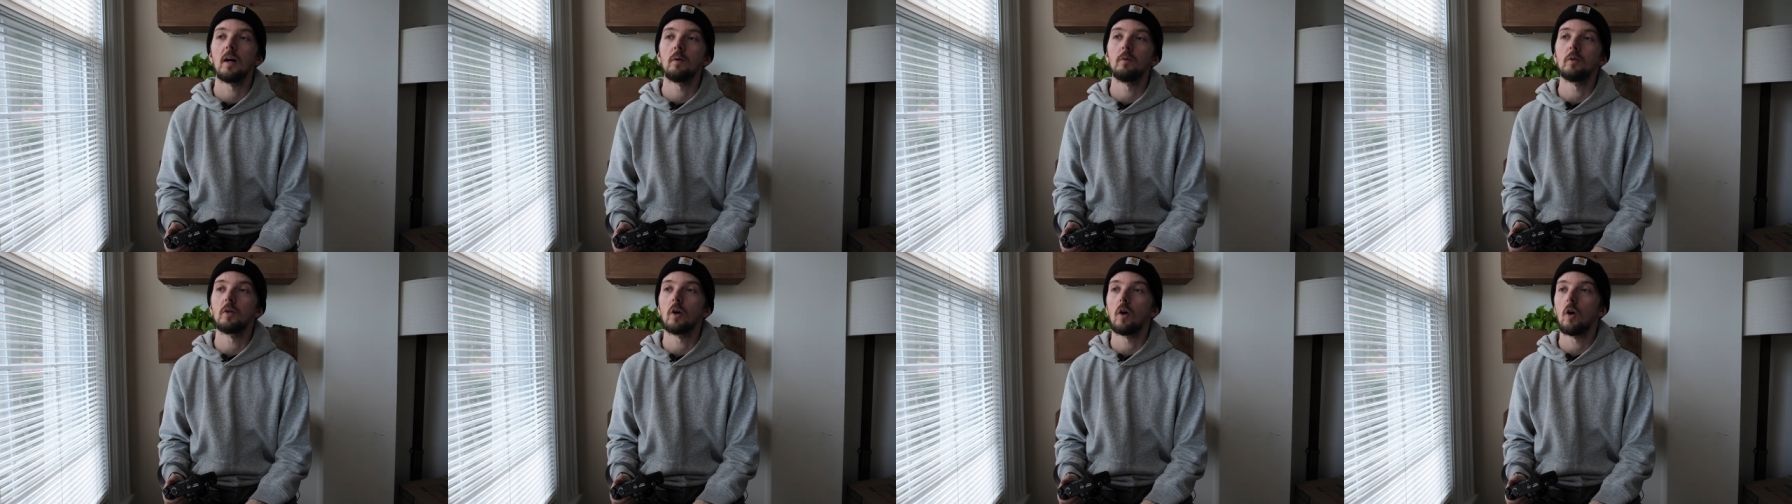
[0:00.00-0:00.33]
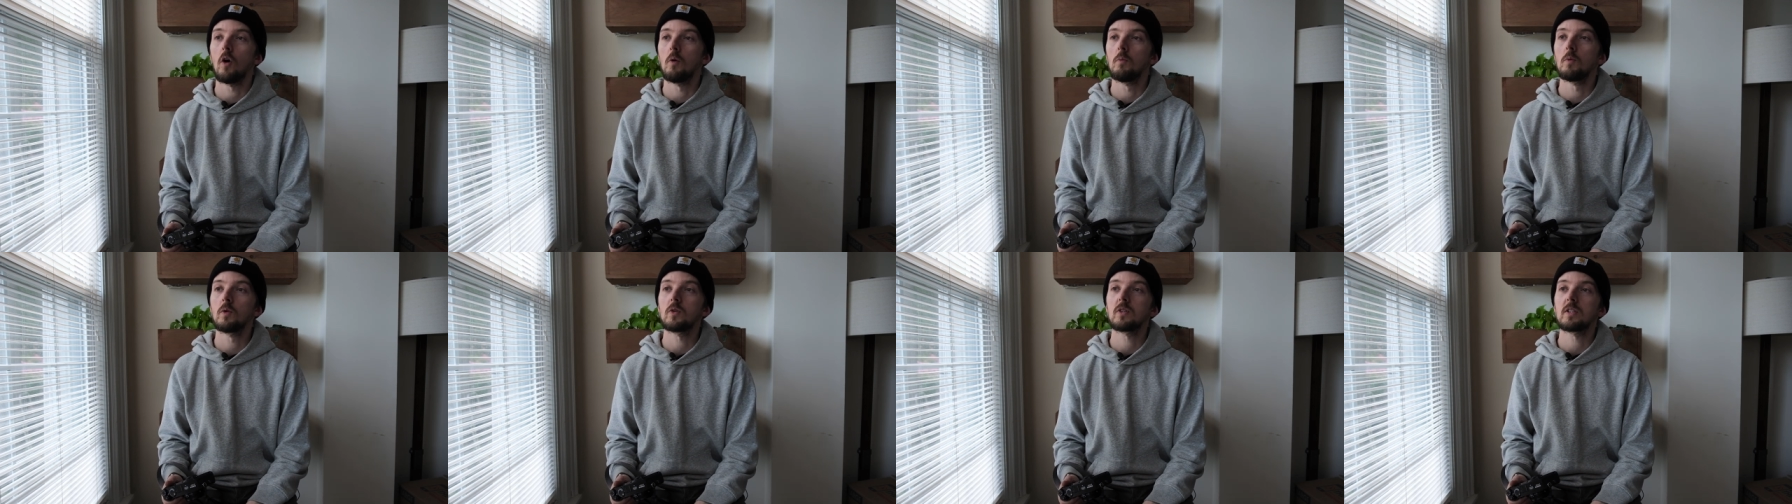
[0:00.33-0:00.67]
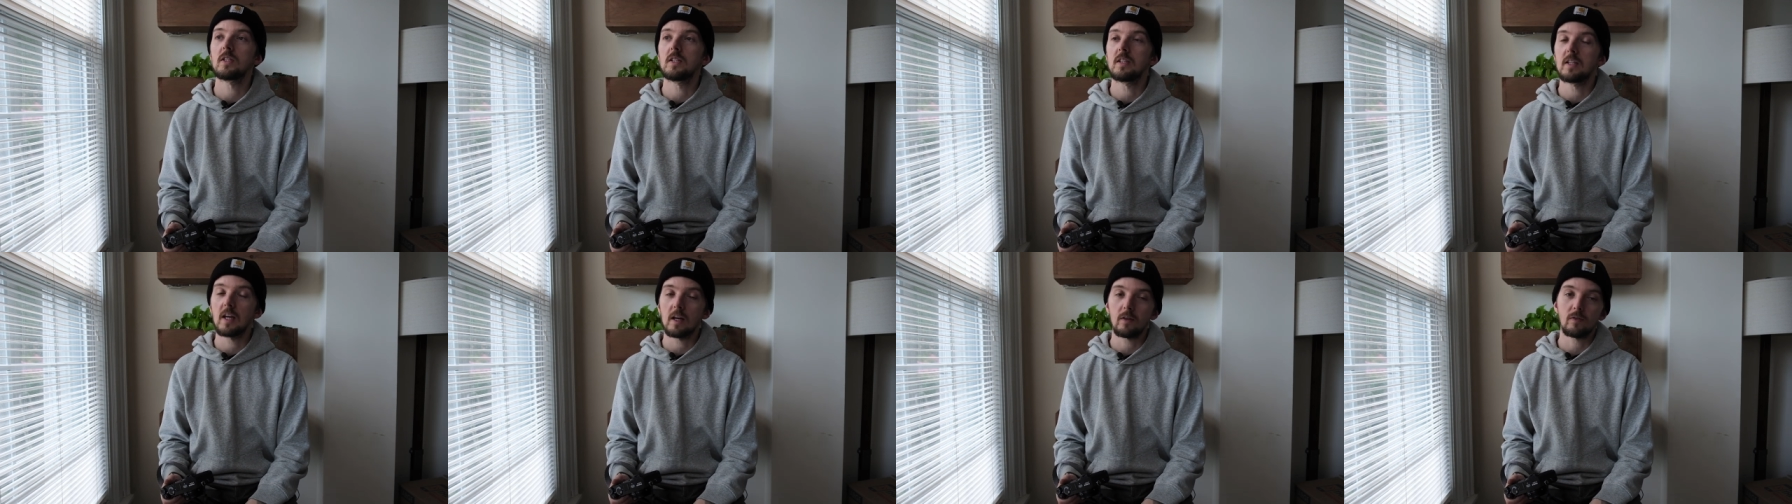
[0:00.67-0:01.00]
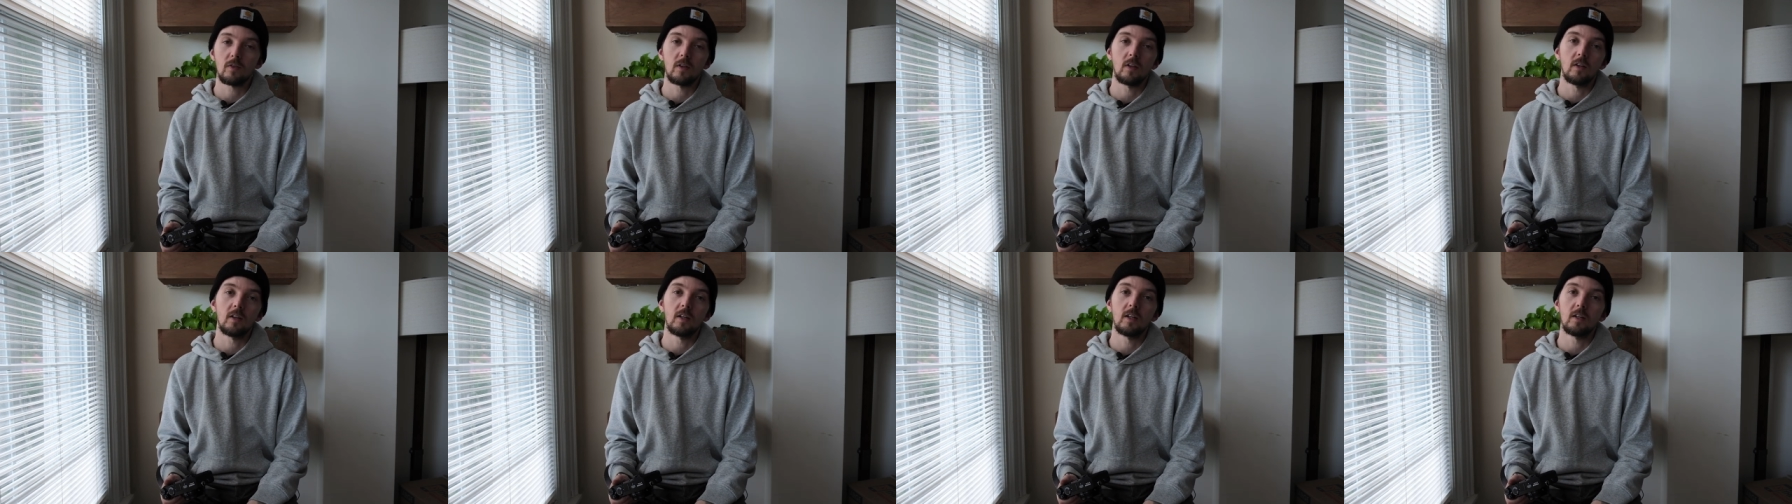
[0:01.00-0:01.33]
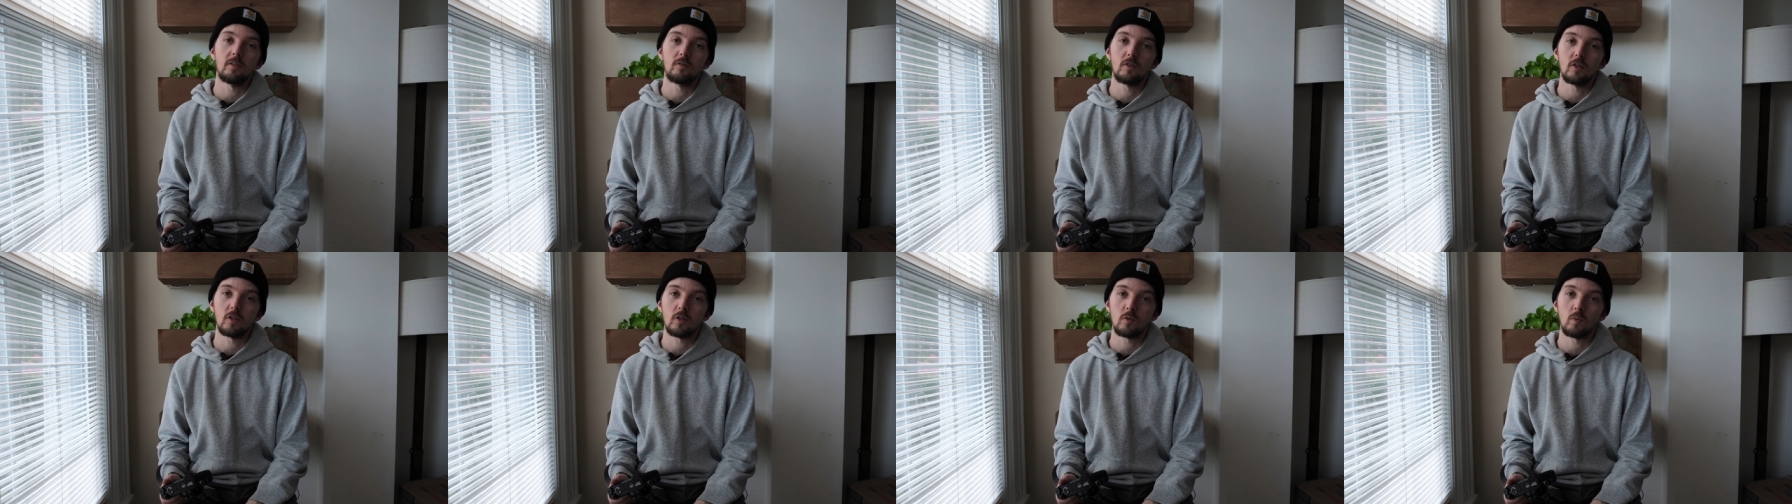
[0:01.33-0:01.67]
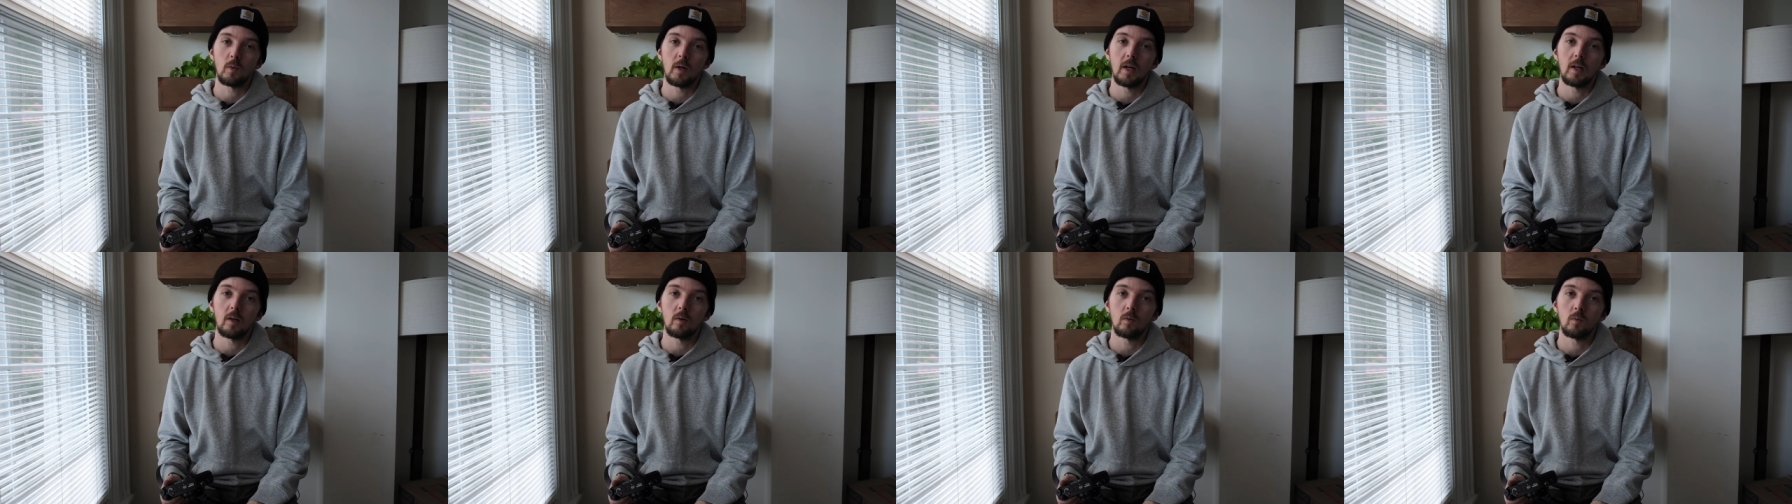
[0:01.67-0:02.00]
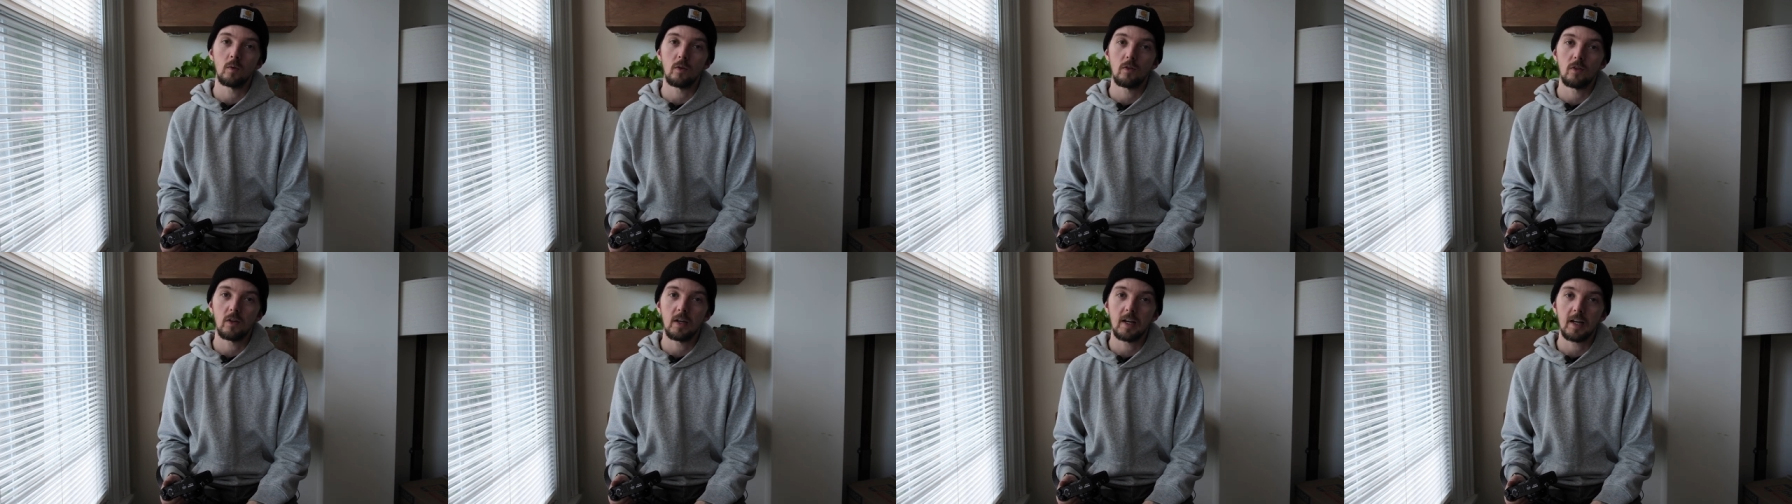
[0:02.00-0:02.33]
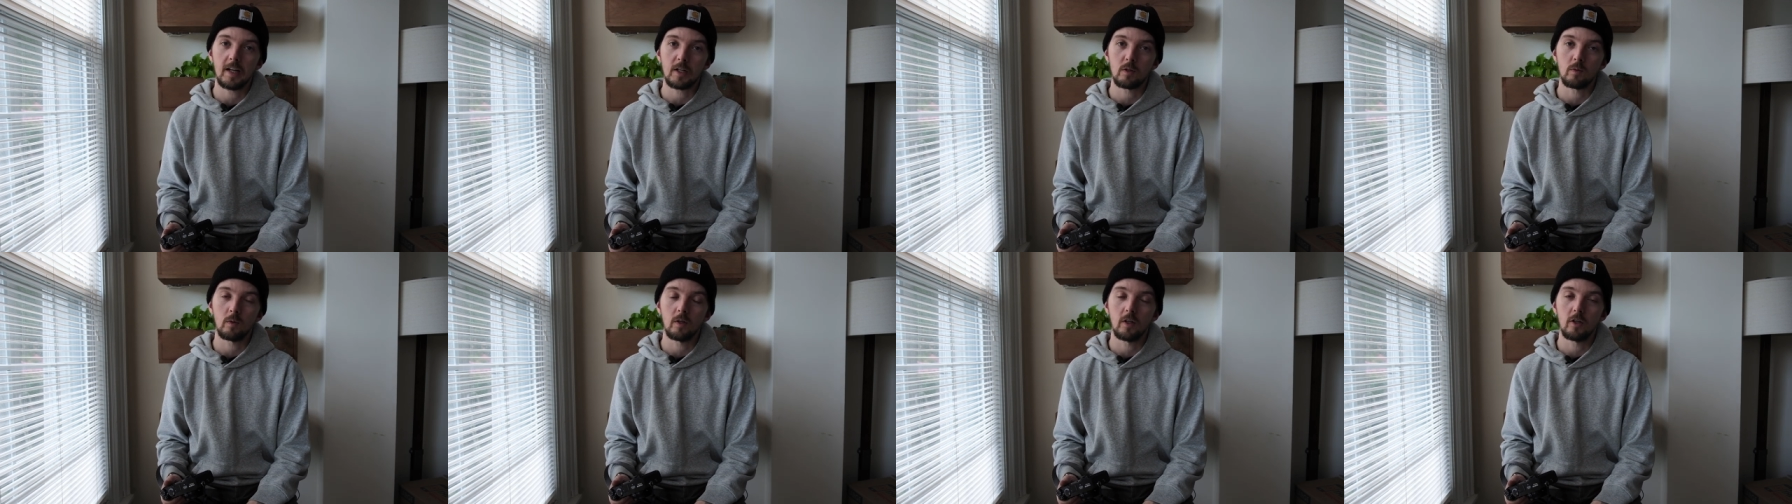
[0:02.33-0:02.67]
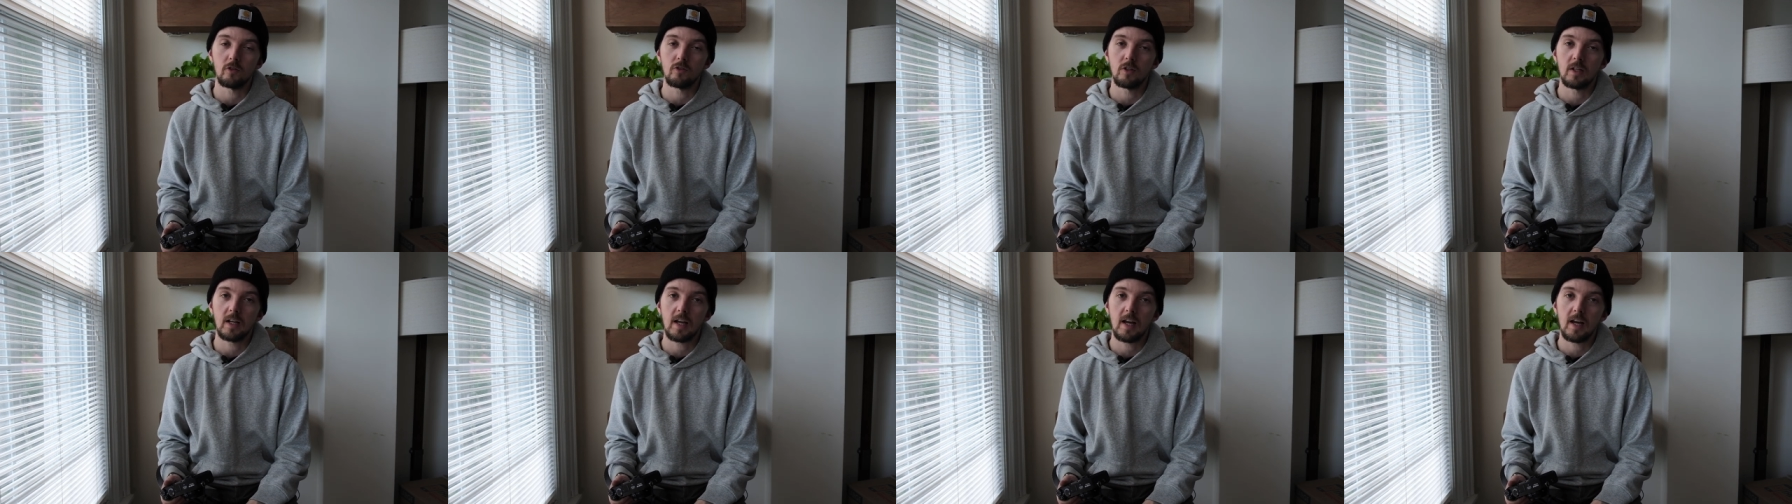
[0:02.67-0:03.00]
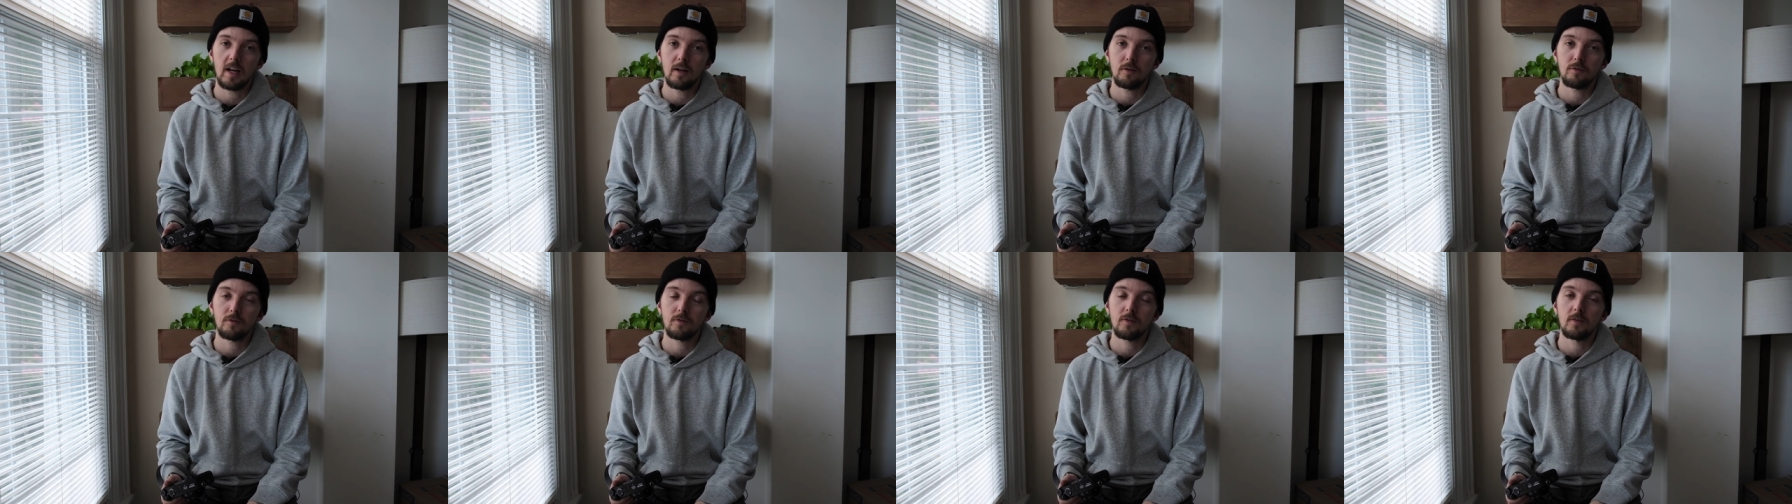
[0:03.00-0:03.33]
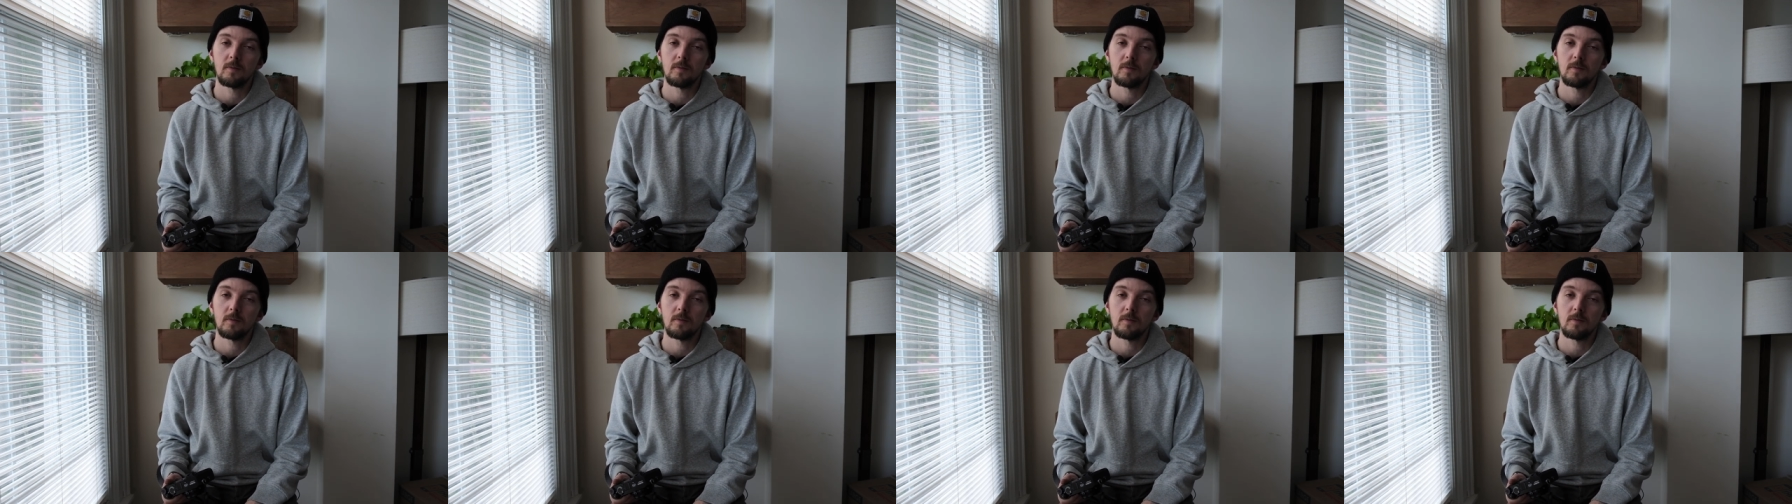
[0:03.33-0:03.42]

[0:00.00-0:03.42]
I would almost definitely have just went with the X one hundred F.